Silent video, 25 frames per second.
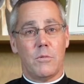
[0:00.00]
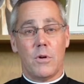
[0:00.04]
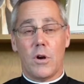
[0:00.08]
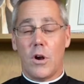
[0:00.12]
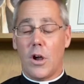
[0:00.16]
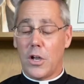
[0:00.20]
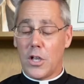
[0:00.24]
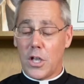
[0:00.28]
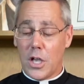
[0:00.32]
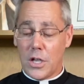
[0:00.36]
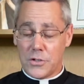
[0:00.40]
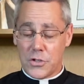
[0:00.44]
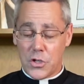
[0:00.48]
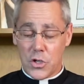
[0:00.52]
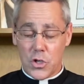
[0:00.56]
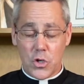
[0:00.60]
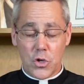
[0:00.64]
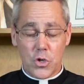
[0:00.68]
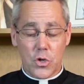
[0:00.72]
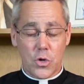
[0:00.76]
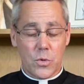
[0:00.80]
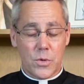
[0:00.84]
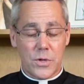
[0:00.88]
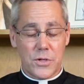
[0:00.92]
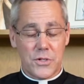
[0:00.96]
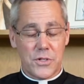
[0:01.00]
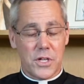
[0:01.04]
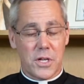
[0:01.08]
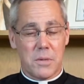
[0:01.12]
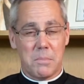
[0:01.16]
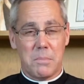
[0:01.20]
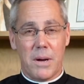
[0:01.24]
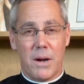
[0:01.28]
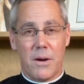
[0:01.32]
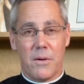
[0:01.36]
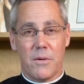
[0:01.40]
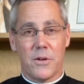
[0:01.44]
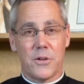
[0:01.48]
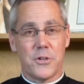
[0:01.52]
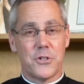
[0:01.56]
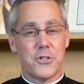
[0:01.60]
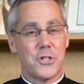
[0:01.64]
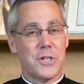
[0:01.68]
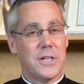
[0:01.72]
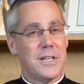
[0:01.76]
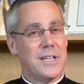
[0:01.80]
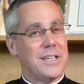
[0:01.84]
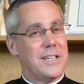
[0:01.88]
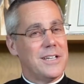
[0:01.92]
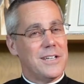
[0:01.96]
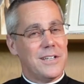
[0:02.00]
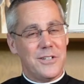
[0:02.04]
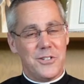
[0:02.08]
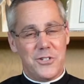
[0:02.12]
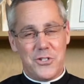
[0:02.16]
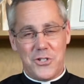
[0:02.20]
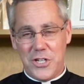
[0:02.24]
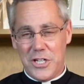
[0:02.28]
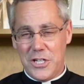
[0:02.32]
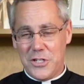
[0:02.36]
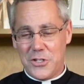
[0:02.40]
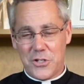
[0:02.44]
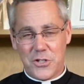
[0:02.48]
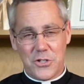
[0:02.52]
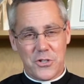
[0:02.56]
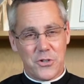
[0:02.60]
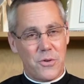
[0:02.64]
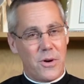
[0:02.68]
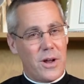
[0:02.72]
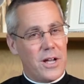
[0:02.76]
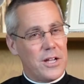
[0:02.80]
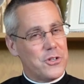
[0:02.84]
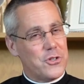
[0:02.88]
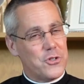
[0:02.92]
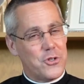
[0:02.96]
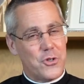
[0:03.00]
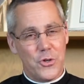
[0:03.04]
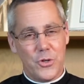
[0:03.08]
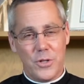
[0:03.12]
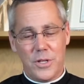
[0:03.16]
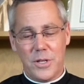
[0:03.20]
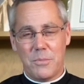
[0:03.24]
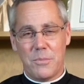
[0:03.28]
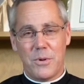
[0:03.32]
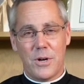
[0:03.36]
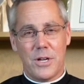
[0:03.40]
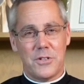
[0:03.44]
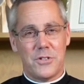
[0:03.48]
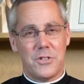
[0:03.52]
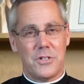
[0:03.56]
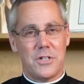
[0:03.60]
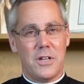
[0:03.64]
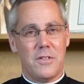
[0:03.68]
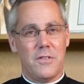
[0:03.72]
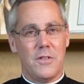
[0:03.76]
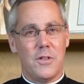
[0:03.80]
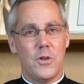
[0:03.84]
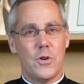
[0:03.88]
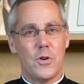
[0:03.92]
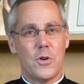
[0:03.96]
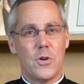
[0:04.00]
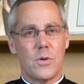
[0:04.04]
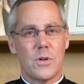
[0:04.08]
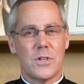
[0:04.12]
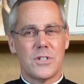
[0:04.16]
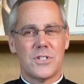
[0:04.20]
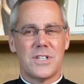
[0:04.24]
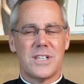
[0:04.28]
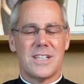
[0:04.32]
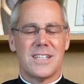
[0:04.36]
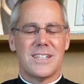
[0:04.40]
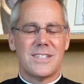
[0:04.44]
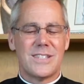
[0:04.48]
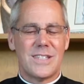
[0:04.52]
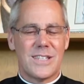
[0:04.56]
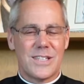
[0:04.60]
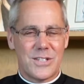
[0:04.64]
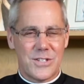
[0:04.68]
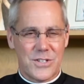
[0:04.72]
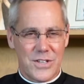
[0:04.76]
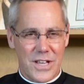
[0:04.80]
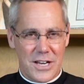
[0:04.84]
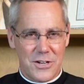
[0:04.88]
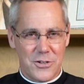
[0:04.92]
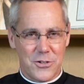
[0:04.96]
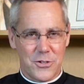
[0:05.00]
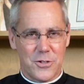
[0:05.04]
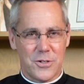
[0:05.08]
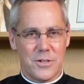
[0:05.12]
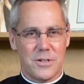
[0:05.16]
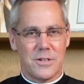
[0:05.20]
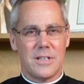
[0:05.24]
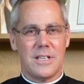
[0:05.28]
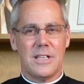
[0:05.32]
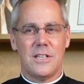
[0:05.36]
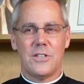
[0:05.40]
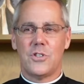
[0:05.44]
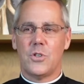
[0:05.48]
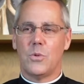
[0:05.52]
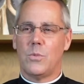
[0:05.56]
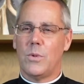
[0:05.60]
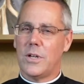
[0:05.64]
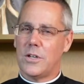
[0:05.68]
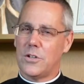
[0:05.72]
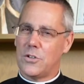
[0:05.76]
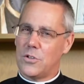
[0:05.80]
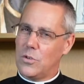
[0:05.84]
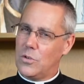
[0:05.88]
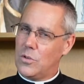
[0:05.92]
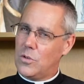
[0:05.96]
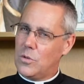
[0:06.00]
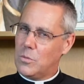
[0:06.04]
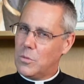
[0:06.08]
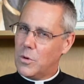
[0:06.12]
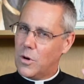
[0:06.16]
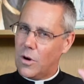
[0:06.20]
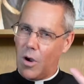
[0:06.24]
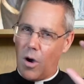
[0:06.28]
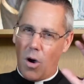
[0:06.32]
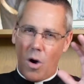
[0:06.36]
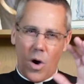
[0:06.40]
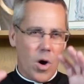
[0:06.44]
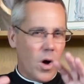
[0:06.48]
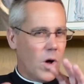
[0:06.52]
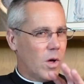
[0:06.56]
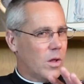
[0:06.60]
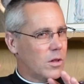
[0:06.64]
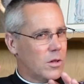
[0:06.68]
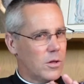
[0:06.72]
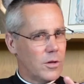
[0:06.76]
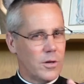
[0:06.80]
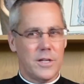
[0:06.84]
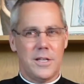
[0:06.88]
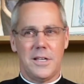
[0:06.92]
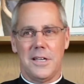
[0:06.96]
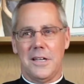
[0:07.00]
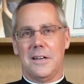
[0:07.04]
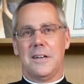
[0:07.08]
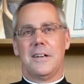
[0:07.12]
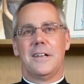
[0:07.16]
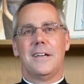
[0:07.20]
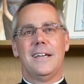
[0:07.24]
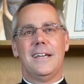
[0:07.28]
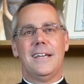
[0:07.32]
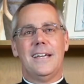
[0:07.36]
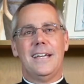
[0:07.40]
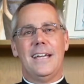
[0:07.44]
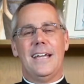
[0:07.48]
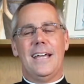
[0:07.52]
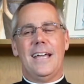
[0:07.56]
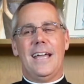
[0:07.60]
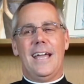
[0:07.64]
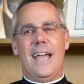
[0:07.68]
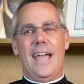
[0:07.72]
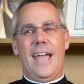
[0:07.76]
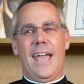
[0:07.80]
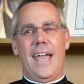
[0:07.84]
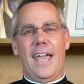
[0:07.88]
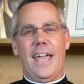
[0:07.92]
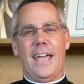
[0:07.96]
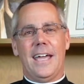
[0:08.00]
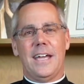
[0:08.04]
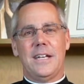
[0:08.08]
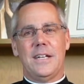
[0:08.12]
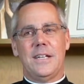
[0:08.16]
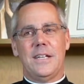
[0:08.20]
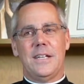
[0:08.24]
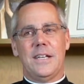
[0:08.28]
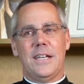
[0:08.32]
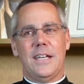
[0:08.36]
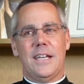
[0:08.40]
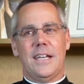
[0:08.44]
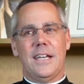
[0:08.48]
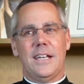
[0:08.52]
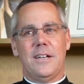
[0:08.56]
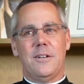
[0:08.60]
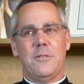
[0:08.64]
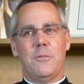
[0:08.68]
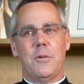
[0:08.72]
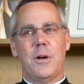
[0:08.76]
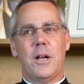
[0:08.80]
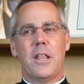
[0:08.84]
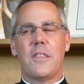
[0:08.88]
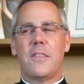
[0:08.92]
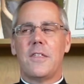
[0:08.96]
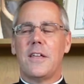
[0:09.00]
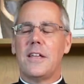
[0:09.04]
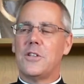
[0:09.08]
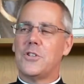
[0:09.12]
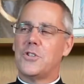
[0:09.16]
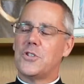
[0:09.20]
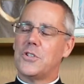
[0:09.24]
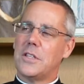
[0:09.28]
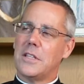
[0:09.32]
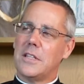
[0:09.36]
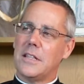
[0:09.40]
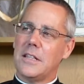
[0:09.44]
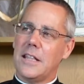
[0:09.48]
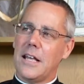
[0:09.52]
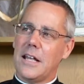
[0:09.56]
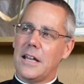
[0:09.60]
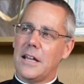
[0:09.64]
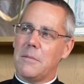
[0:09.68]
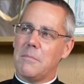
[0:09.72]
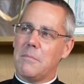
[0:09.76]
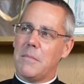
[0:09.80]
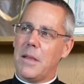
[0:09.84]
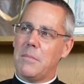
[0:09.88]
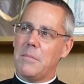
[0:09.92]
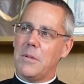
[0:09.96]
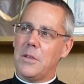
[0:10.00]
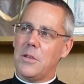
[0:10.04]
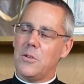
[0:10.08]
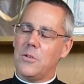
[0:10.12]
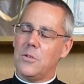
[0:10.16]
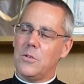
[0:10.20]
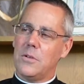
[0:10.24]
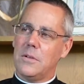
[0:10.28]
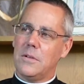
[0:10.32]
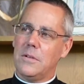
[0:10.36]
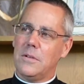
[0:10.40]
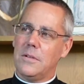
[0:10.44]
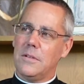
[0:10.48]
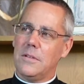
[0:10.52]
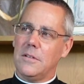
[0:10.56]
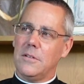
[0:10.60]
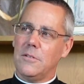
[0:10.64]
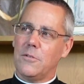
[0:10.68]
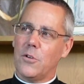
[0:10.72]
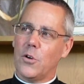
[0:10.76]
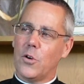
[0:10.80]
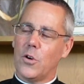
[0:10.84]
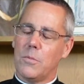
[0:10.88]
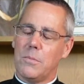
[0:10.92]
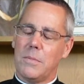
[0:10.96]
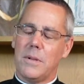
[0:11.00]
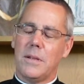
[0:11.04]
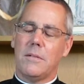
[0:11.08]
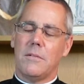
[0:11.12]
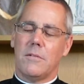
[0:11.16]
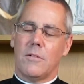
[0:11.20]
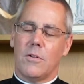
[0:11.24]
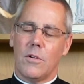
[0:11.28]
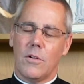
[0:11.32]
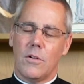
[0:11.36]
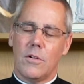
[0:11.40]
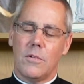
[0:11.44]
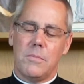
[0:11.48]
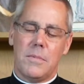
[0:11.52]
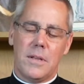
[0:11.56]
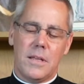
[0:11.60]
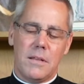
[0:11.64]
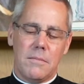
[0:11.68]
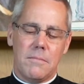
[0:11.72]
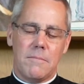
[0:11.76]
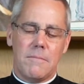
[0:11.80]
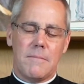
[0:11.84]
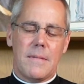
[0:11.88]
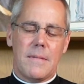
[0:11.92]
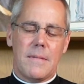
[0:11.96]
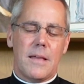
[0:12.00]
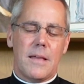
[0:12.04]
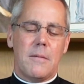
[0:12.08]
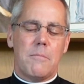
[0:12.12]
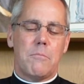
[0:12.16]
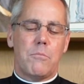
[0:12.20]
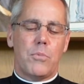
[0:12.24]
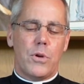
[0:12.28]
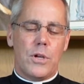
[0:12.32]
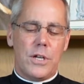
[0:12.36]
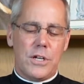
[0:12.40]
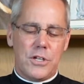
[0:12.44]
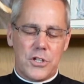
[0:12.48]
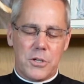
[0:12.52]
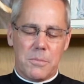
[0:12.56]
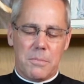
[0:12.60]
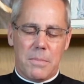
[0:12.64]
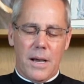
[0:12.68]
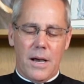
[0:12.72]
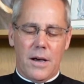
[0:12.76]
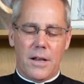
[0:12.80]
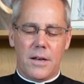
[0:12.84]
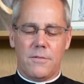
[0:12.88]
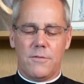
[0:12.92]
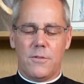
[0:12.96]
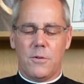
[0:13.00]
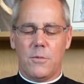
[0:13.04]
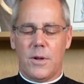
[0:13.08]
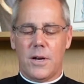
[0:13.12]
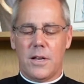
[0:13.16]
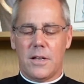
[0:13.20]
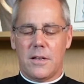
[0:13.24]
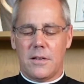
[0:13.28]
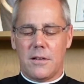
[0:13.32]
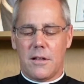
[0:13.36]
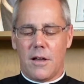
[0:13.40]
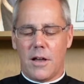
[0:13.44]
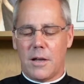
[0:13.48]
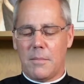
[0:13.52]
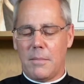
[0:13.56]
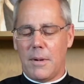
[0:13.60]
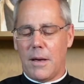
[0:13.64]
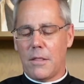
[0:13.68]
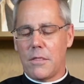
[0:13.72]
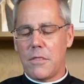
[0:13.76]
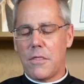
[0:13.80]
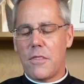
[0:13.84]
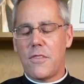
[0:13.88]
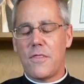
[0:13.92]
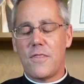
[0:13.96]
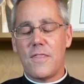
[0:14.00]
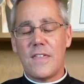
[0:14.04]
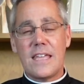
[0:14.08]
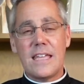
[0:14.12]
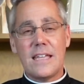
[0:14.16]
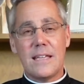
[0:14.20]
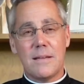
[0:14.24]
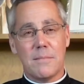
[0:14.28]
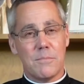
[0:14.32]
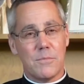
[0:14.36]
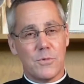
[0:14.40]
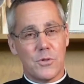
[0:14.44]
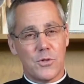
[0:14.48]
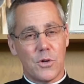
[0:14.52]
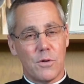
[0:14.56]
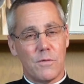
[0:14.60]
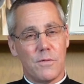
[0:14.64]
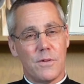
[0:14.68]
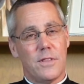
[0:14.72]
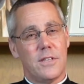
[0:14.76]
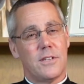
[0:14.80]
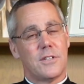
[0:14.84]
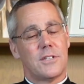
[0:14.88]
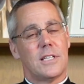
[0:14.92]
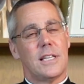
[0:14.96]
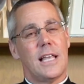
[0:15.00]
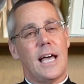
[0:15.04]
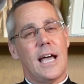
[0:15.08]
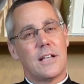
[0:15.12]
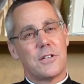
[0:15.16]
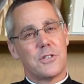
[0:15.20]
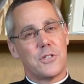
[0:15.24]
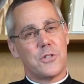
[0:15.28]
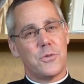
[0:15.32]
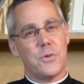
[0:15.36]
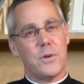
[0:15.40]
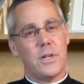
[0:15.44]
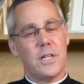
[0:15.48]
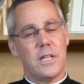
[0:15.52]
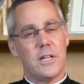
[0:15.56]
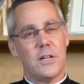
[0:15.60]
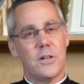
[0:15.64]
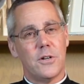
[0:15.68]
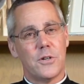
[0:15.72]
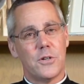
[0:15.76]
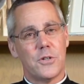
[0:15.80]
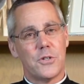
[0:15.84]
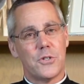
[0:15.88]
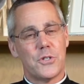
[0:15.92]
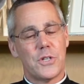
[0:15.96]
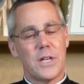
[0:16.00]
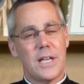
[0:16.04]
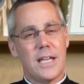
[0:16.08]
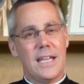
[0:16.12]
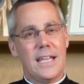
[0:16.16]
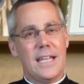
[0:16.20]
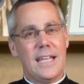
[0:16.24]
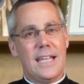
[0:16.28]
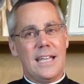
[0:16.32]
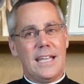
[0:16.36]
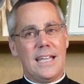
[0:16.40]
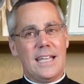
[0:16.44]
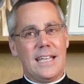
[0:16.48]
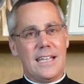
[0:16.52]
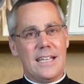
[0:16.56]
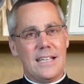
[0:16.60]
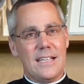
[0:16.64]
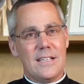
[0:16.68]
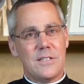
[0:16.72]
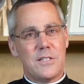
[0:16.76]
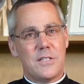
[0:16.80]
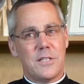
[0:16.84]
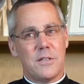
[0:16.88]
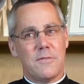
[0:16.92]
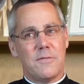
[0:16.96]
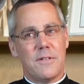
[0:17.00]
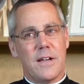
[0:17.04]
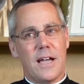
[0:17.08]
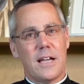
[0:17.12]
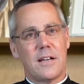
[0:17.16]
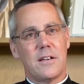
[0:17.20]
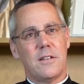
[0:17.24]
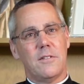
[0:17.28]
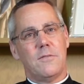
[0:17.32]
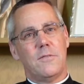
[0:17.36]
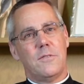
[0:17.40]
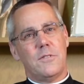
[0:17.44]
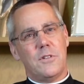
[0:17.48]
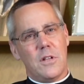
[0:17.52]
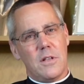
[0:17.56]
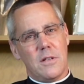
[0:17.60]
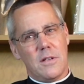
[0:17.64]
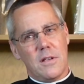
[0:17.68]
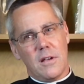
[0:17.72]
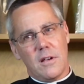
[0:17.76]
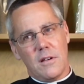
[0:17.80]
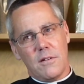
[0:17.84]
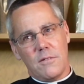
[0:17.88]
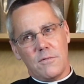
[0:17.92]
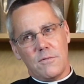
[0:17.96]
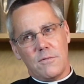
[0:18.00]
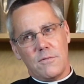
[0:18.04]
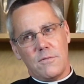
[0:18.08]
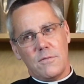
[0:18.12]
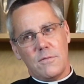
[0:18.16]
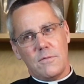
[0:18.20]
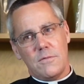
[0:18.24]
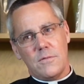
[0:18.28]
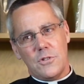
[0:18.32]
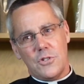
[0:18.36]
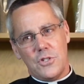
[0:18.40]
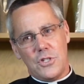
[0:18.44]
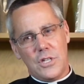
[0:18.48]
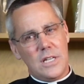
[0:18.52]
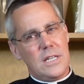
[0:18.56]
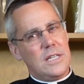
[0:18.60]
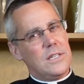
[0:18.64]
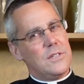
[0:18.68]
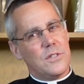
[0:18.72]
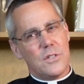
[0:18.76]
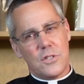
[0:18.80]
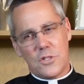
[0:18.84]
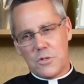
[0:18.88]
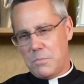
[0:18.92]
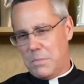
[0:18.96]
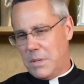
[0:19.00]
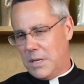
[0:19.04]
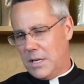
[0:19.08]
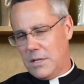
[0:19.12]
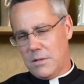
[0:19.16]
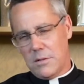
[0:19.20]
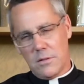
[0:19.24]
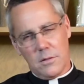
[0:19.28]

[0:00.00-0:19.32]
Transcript: as a Eucharistic parish. Jesus Christ, truly present in the Eucharist, is the center. He's the one to whom we're all looking. And one of the things that maybe you've heard me preach about, if you want to talk about themes over this last 3 years, is the fact of Jesus being